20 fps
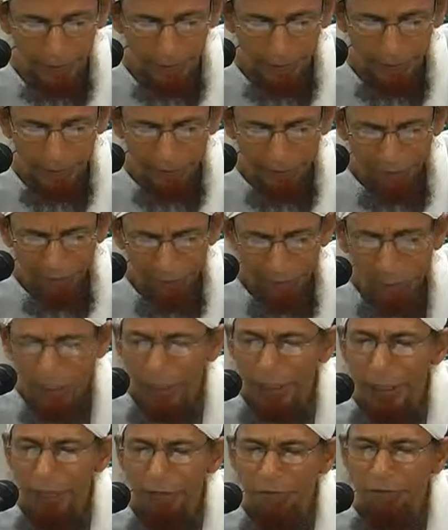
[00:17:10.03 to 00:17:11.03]
Therefore,
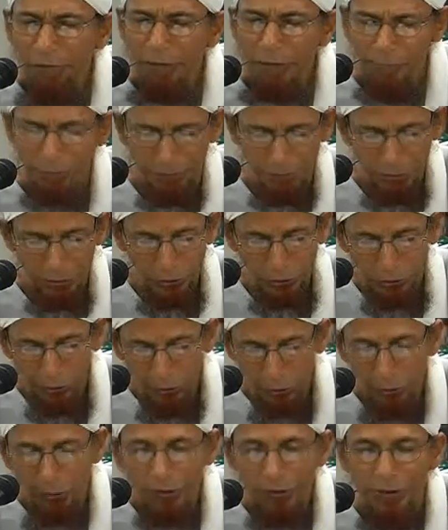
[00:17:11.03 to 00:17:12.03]
whenever you
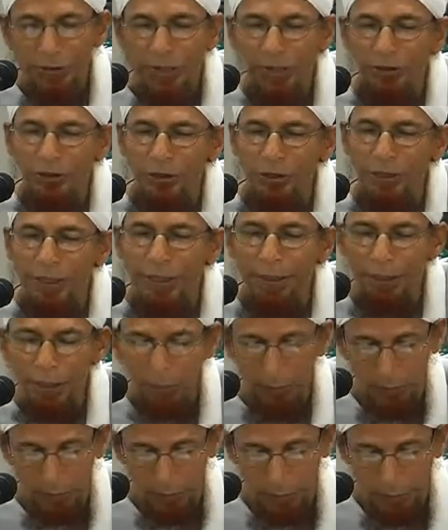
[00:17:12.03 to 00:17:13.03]
go to a
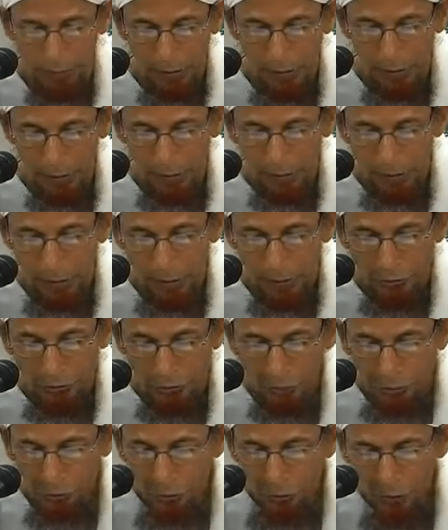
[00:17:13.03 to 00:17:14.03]
sheikh,
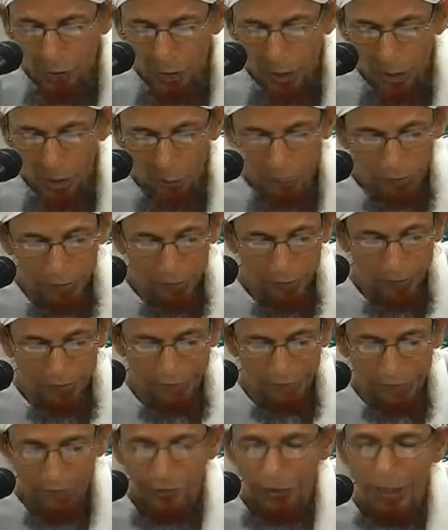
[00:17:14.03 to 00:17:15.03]
throw out
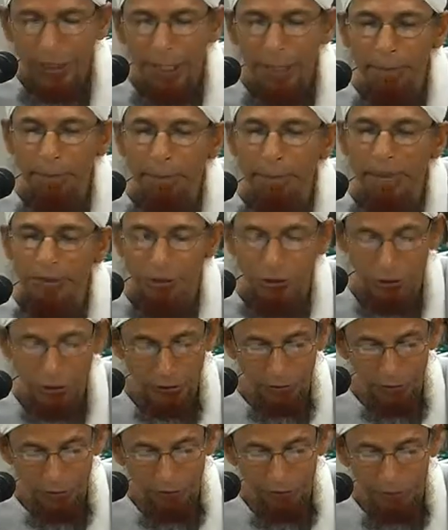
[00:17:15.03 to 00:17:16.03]
such an
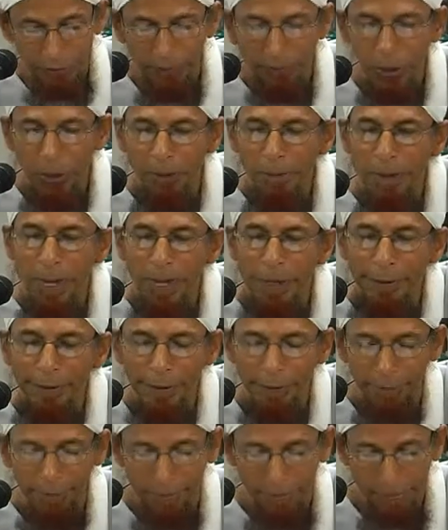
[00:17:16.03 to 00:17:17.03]
ambition from your
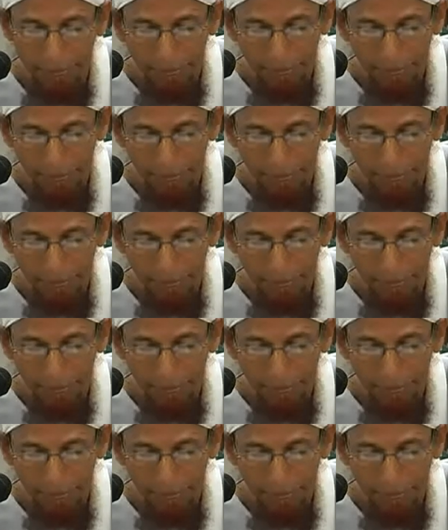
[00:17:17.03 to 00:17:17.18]
mind.